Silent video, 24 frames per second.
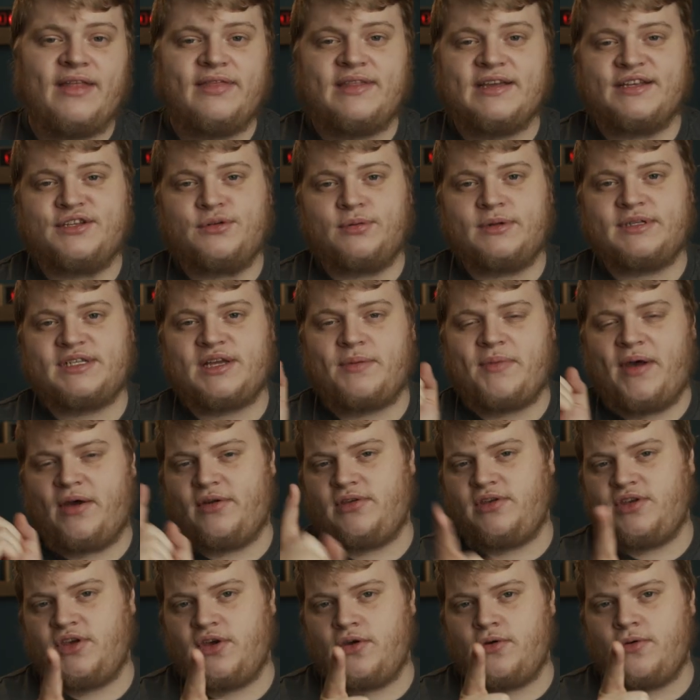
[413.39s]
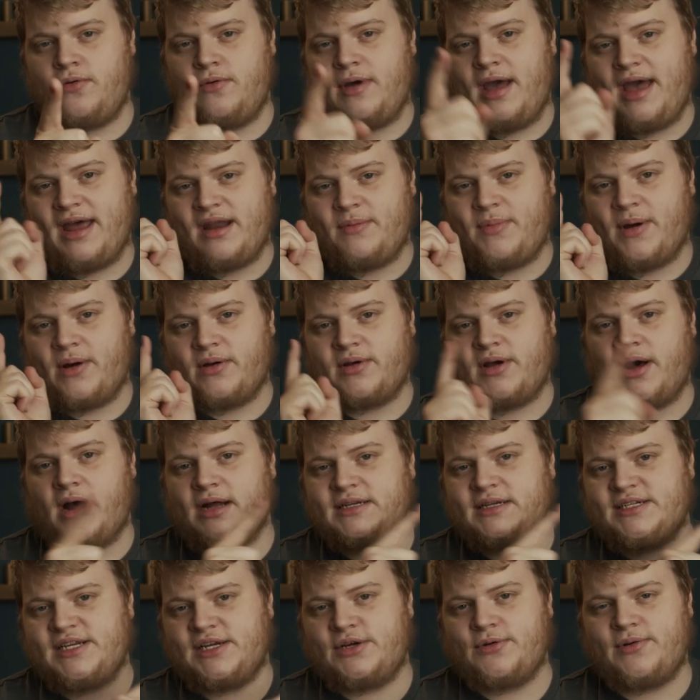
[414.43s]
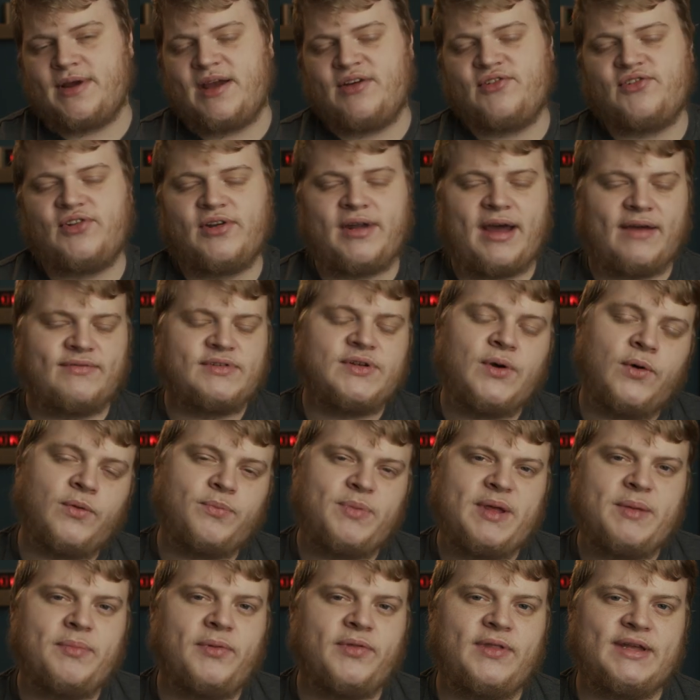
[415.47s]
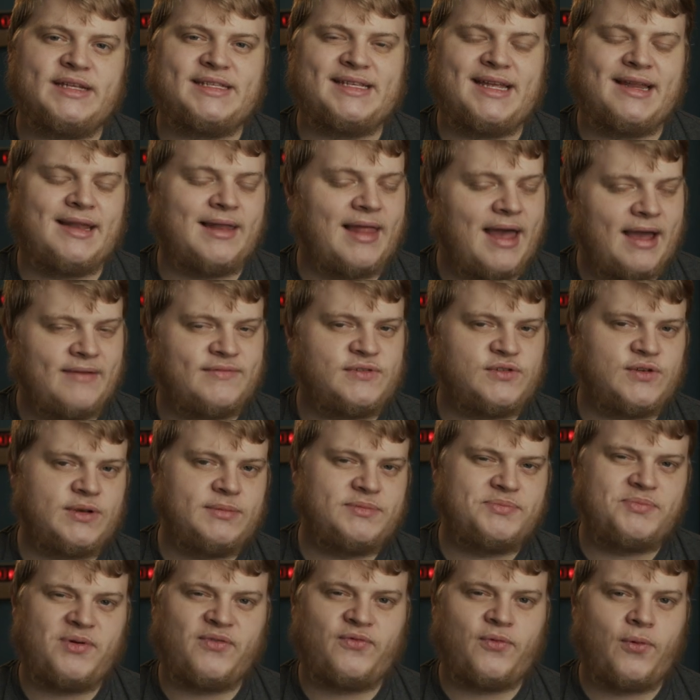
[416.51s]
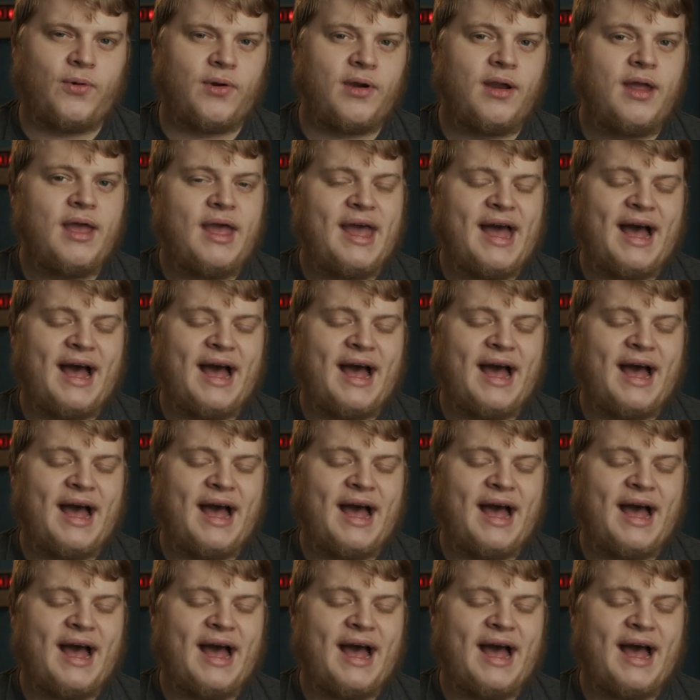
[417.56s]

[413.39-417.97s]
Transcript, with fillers: This one's about you and about content creation. I've told people this in live streams before.